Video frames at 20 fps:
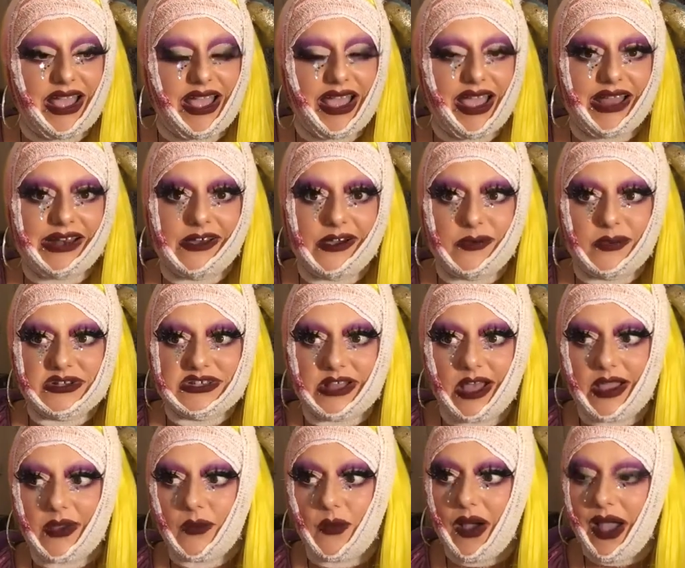And I was
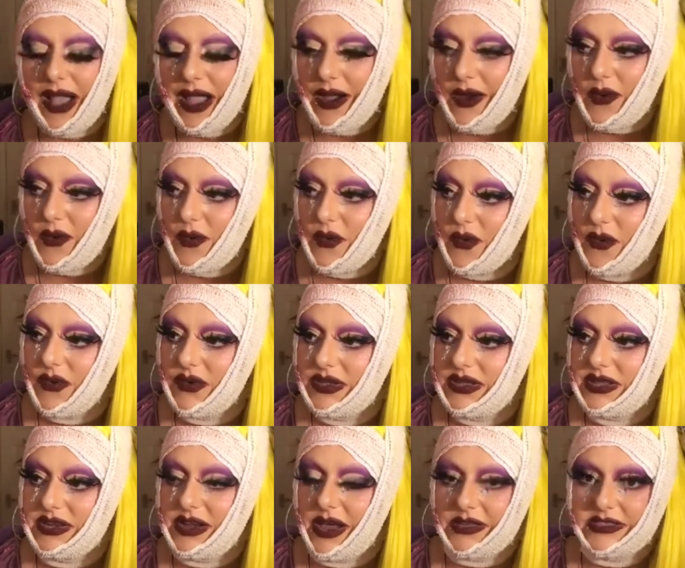like, wow,
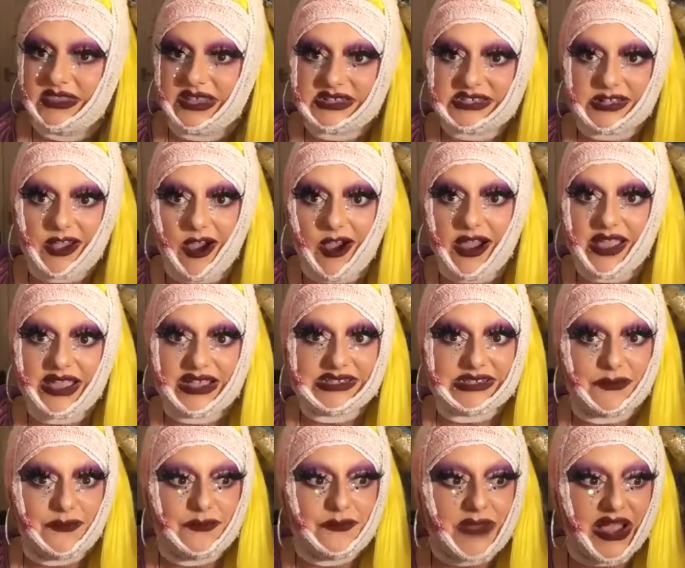you know, this guy is
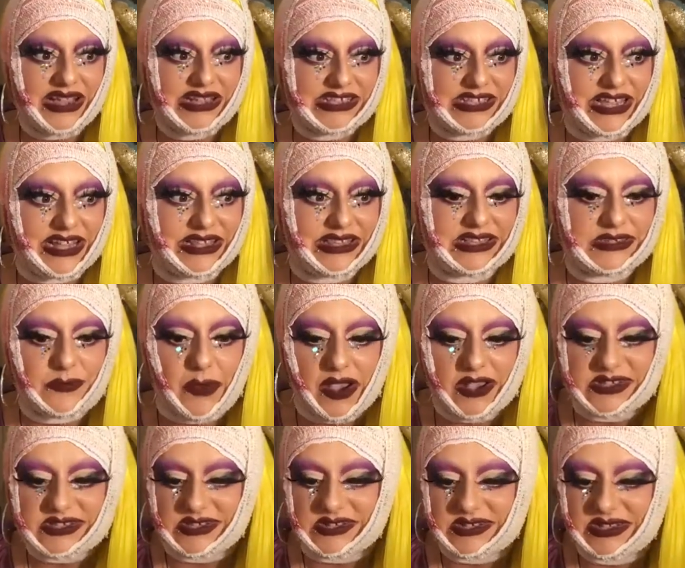amazing. This
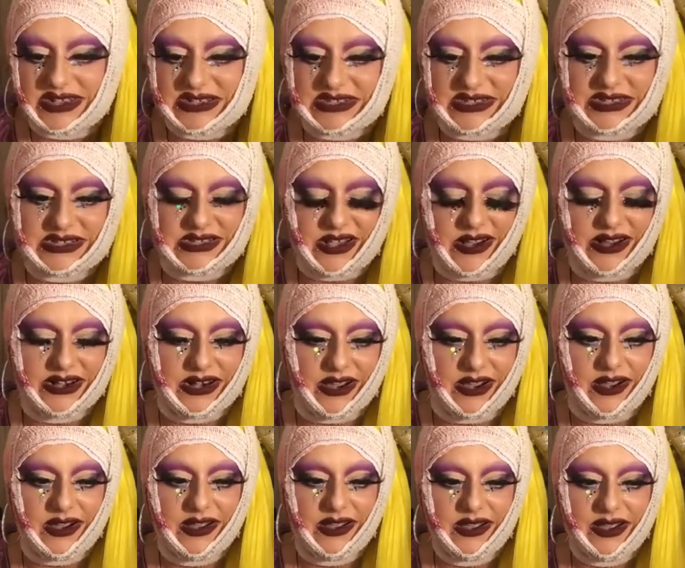person, this
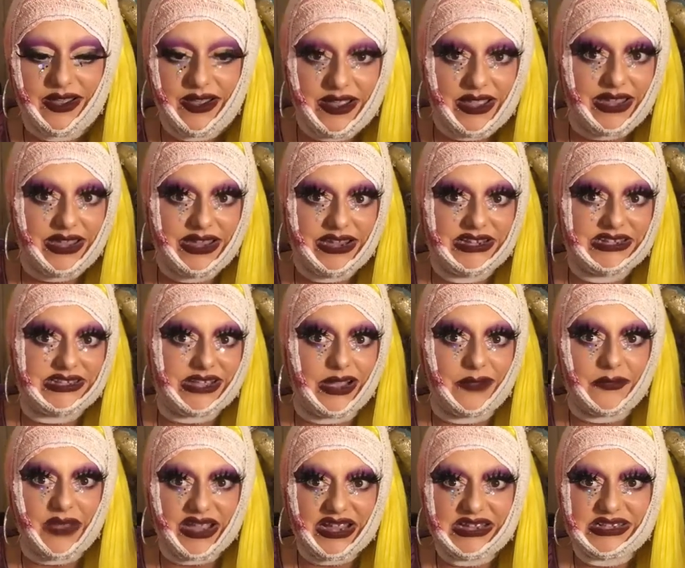designer is
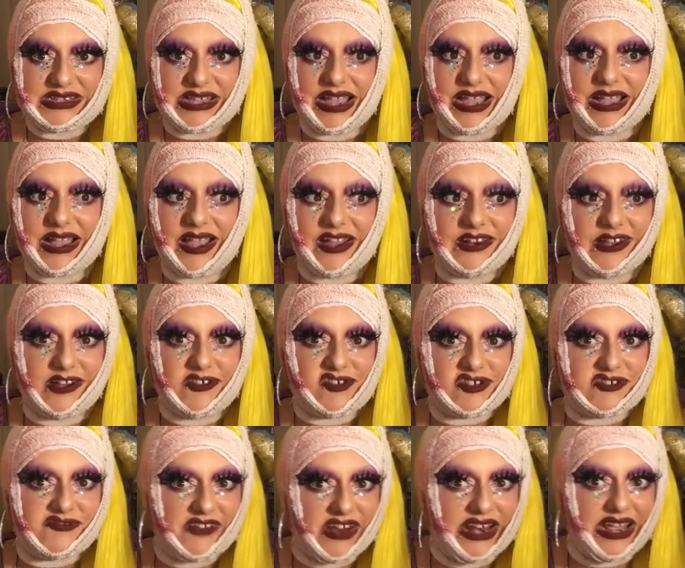amazing. And I
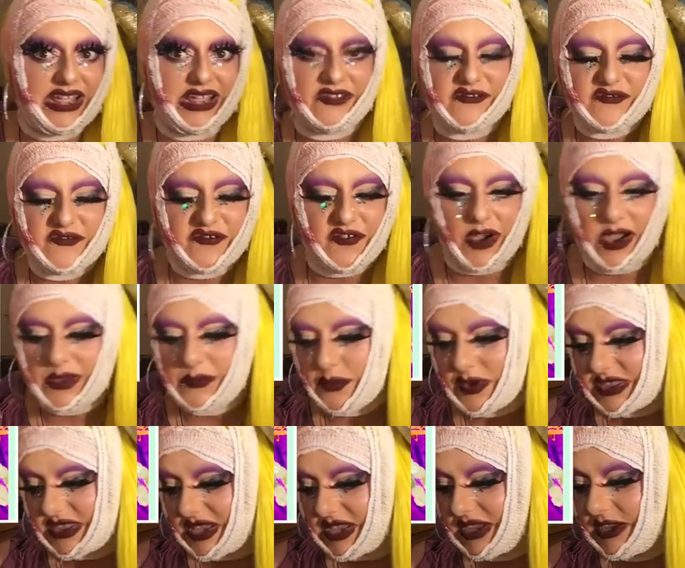just really vibe
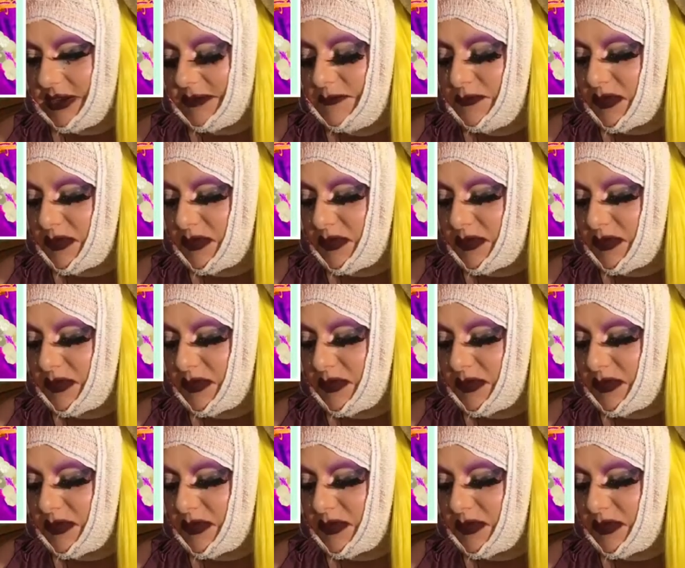with it.